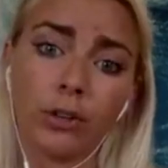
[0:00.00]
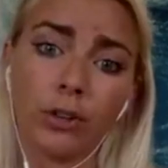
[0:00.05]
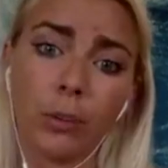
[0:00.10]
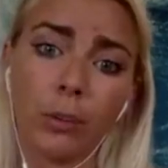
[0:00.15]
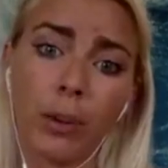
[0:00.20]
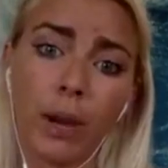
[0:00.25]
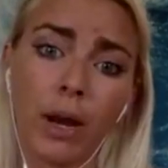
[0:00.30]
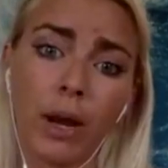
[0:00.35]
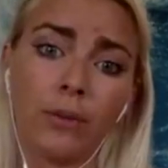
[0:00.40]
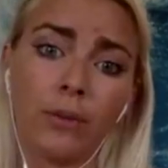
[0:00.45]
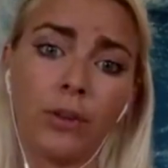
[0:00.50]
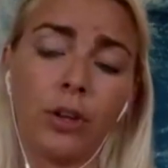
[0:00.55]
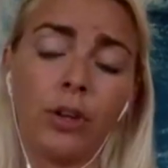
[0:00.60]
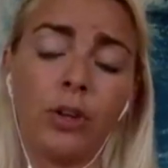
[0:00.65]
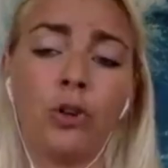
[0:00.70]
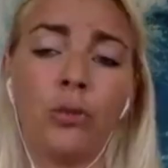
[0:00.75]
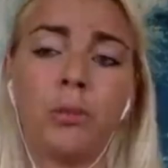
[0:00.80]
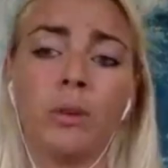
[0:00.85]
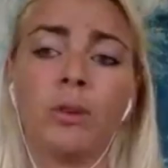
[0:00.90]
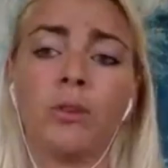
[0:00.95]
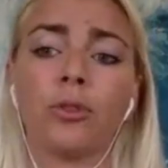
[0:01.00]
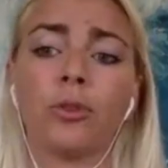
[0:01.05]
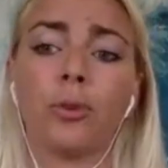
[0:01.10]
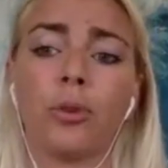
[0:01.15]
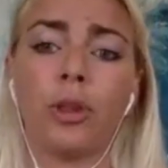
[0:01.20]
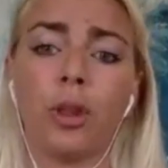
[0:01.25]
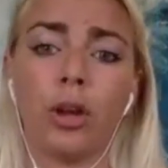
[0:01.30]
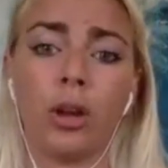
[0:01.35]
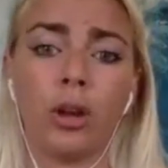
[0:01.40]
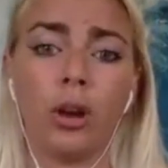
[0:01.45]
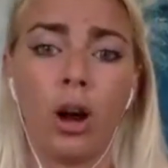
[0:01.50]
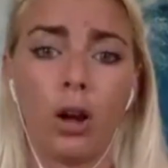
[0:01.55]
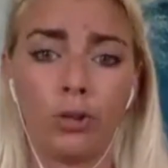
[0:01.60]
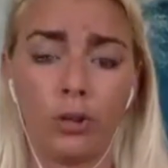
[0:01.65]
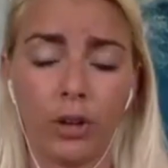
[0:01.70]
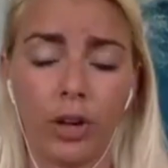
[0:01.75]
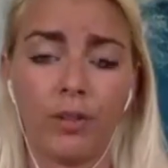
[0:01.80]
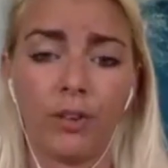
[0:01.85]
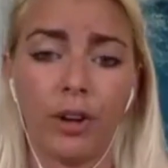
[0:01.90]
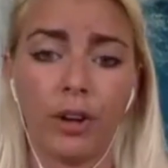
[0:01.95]
to pets and humans, so they can cause a
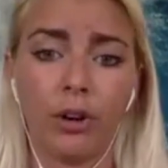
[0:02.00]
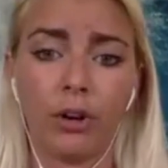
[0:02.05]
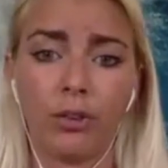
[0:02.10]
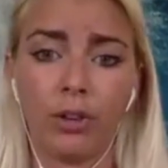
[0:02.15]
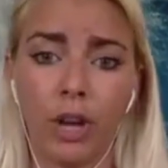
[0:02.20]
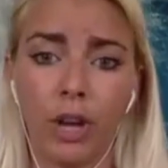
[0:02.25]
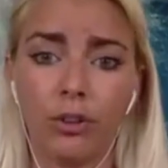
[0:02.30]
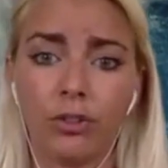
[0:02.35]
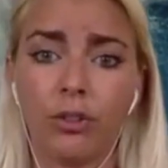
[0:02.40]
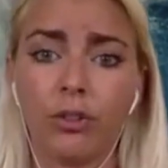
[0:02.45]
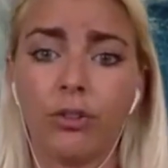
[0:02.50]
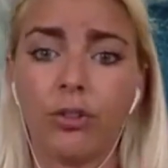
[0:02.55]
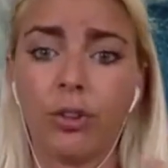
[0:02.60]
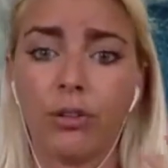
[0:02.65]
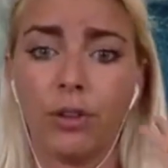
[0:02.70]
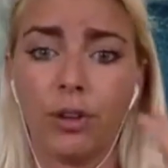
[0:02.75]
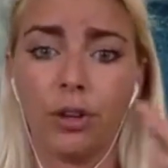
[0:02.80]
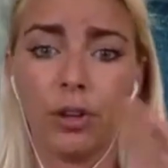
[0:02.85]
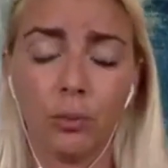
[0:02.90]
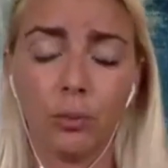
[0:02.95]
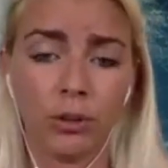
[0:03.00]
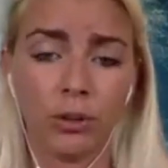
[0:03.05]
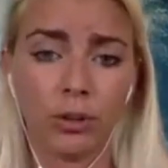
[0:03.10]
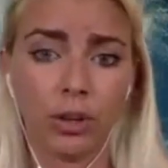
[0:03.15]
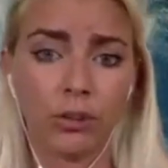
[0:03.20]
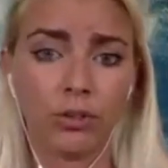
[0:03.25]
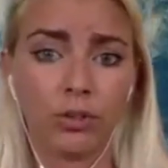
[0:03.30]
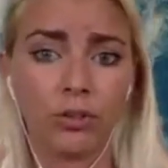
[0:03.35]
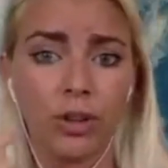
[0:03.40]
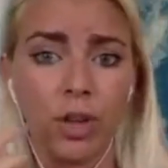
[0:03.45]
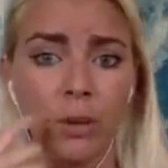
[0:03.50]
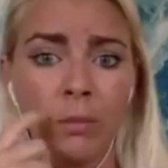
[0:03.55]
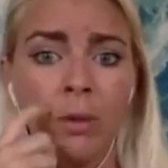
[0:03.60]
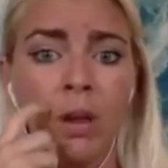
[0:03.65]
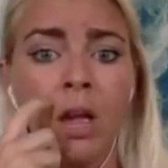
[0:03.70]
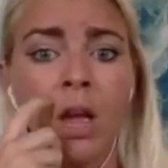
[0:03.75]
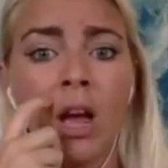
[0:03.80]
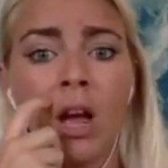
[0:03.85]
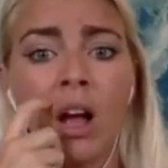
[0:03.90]
lot of irritations if a human touches them.